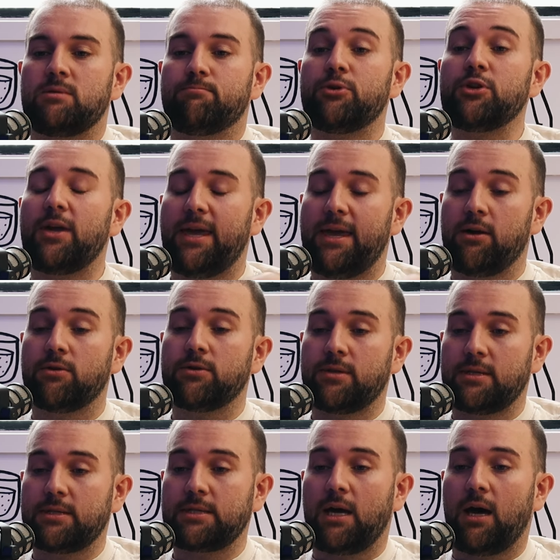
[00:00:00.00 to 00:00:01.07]
put your ego to
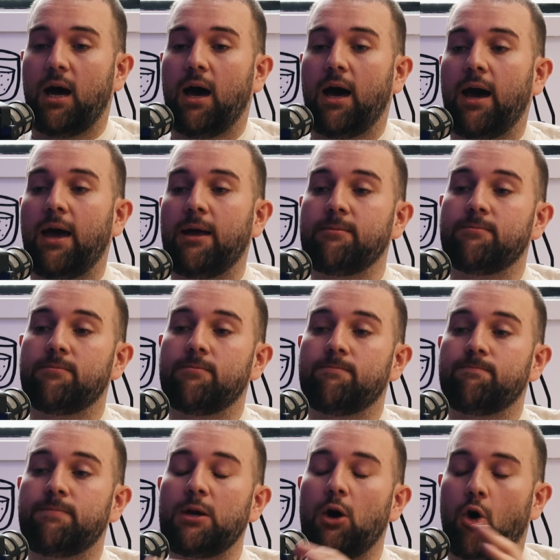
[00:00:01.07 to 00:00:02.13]
the side,
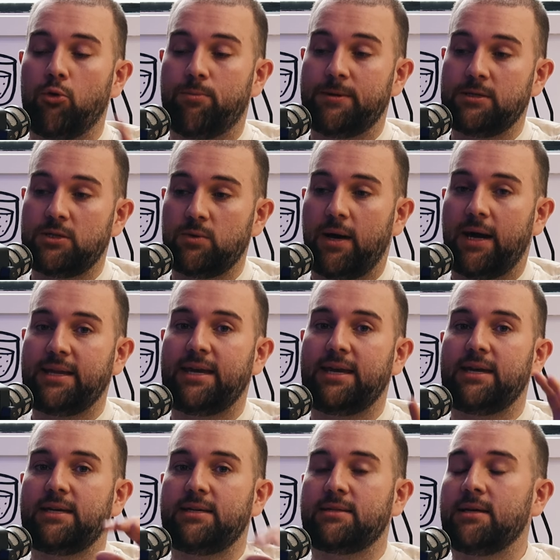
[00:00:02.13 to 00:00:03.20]
be open to
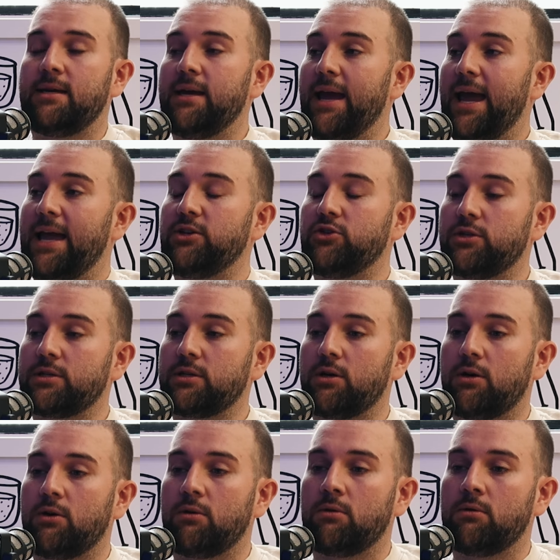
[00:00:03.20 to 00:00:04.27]
ideas, and just
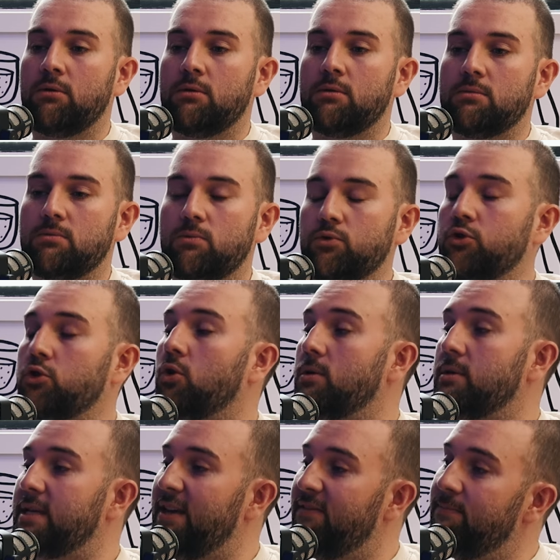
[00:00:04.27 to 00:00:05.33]
go, well,
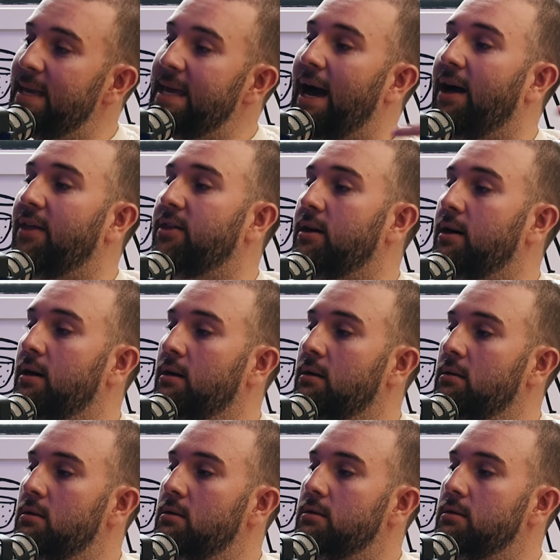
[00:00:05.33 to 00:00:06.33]
give me other,